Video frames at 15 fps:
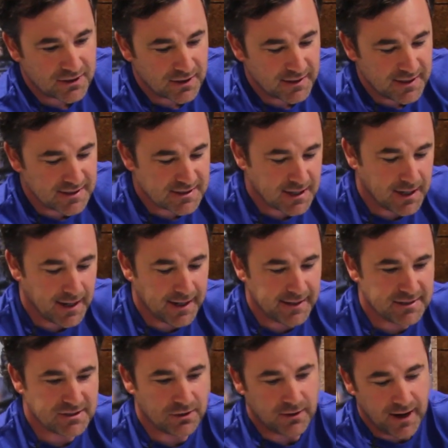to these
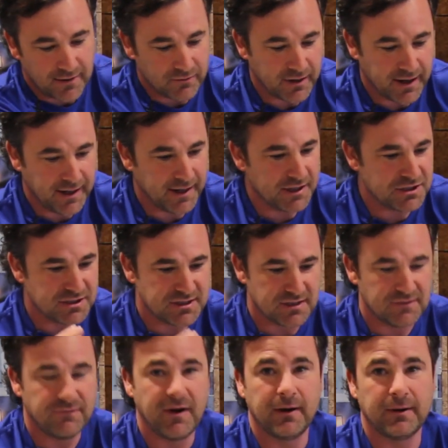ties. They're every 8 inches.
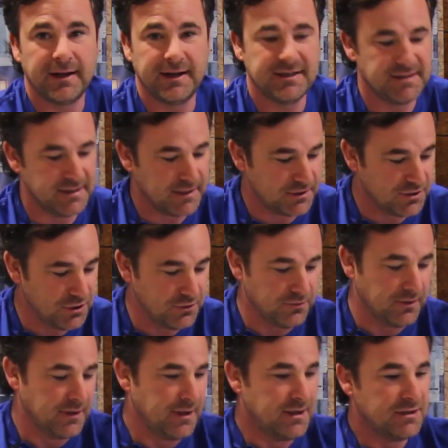It's very easy to do.